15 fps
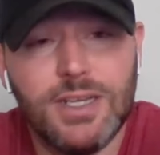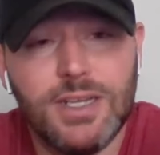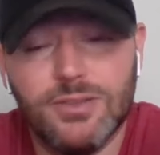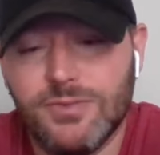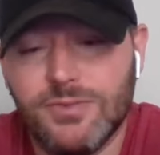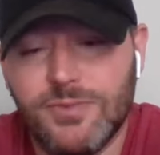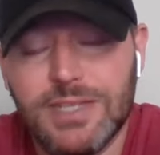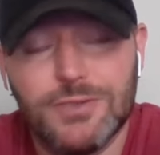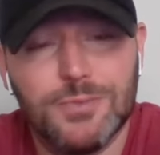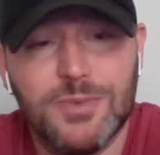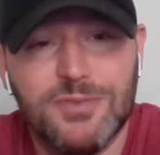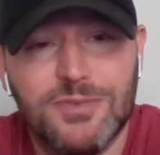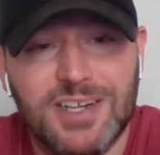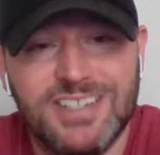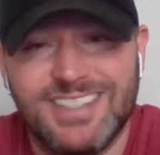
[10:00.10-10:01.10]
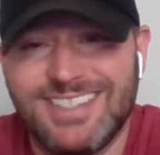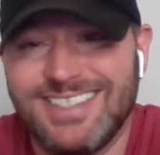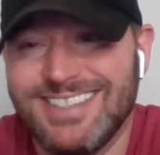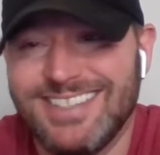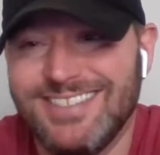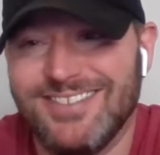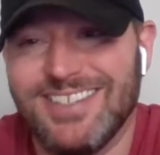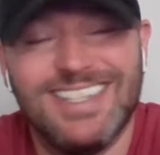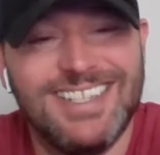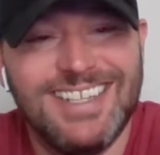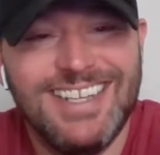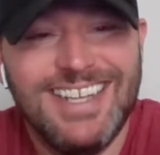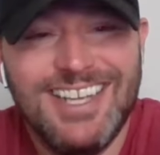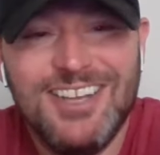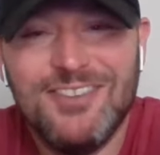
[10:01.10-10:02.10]
Merrifield. I know fans would be very,
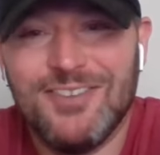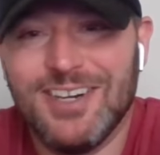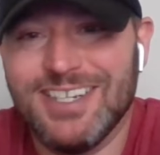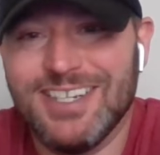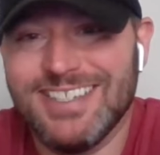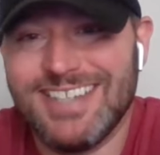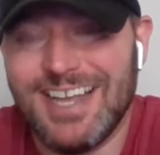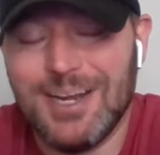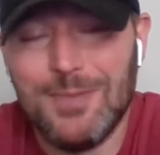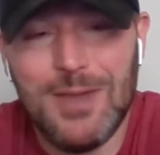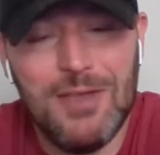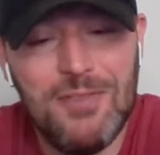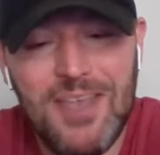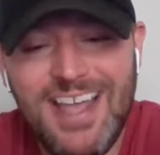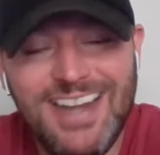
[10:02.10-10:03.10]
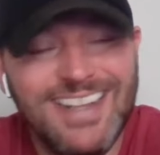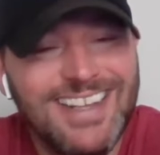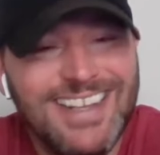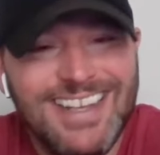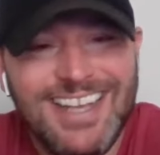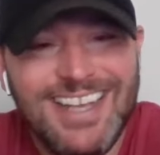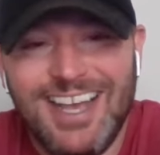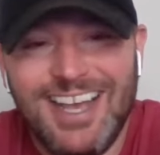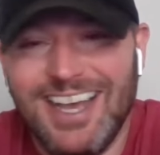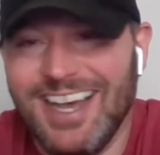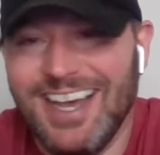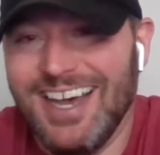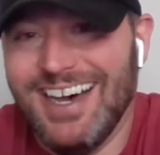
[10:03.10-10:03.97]
very, very sad about that.